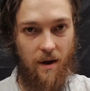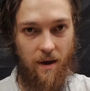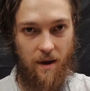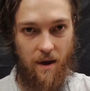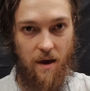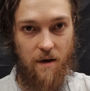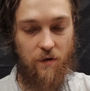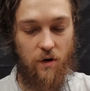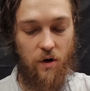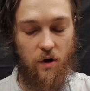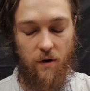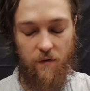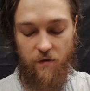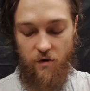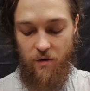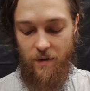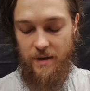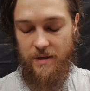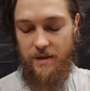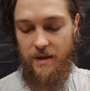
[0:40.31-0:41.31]
have a lot of
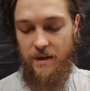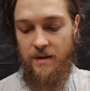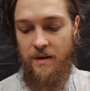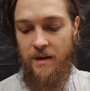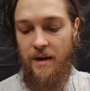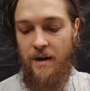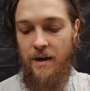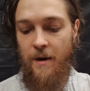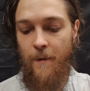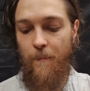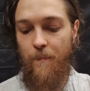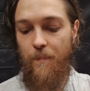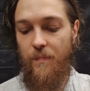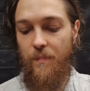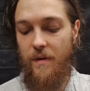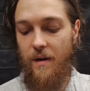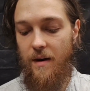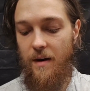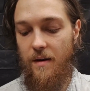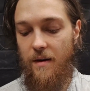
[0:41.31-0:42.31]
creatine,
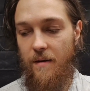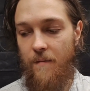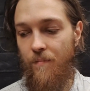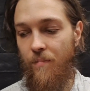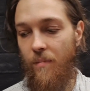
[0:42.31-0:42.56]
then